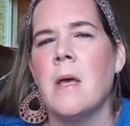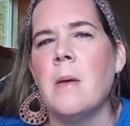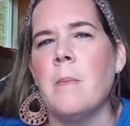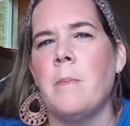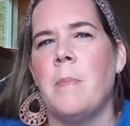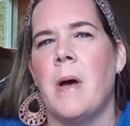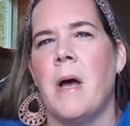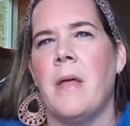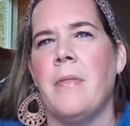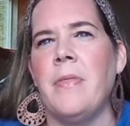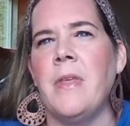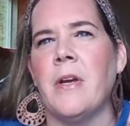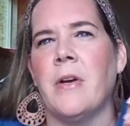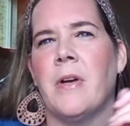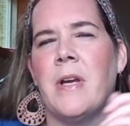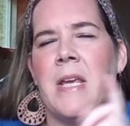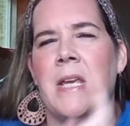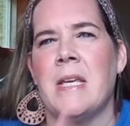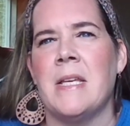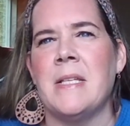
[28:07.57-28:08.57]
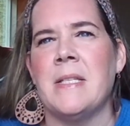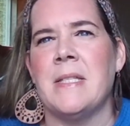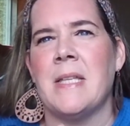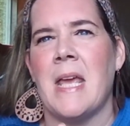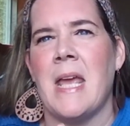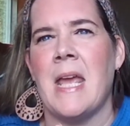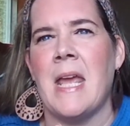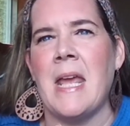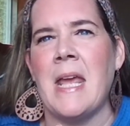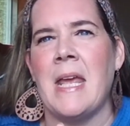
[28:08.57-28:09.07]
but there is
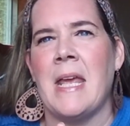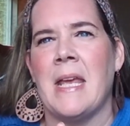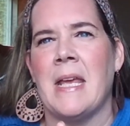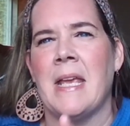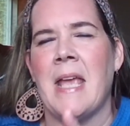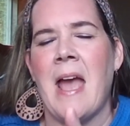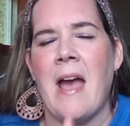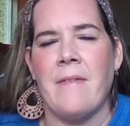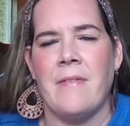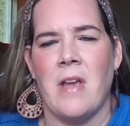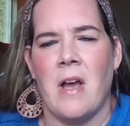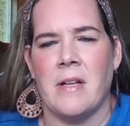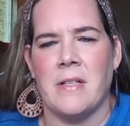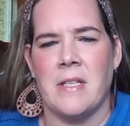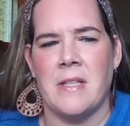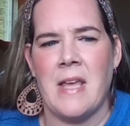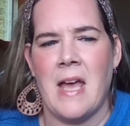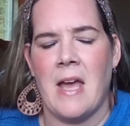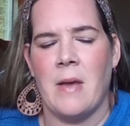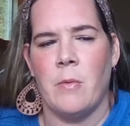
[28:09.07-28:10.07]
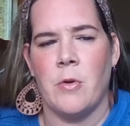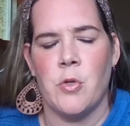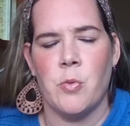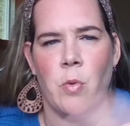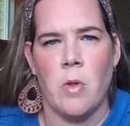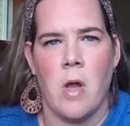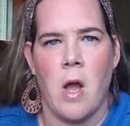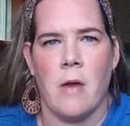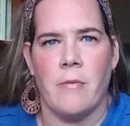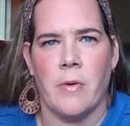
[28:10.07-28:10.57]
a caveat to that, which
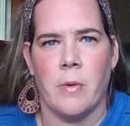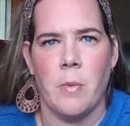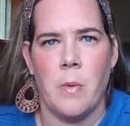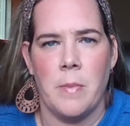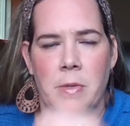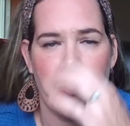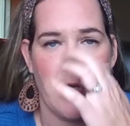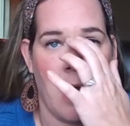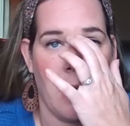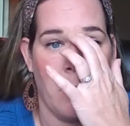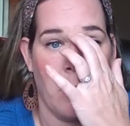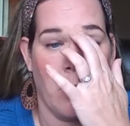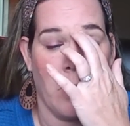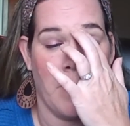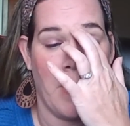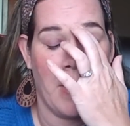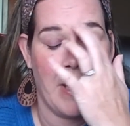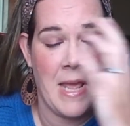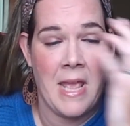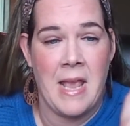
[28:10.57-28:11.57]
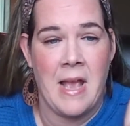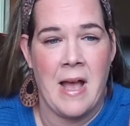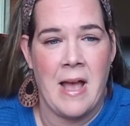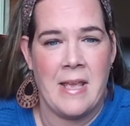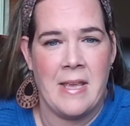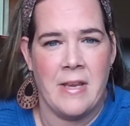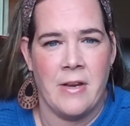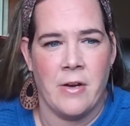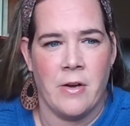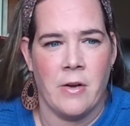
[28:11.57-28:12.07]
we'll cover when we talk more about AI
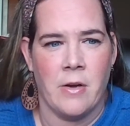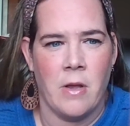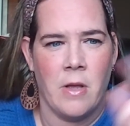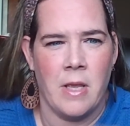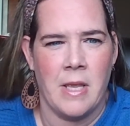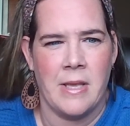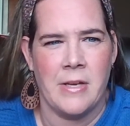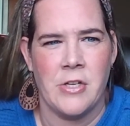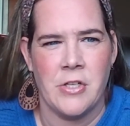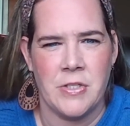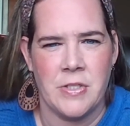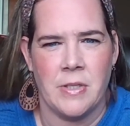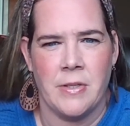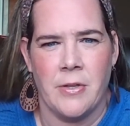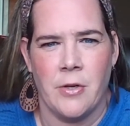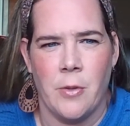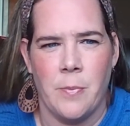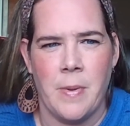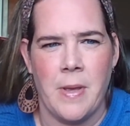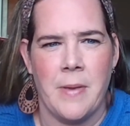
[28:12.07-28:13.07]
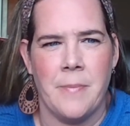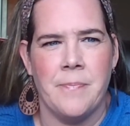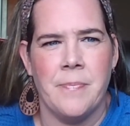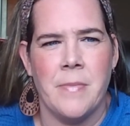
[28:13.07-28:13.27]
here in just a little bit.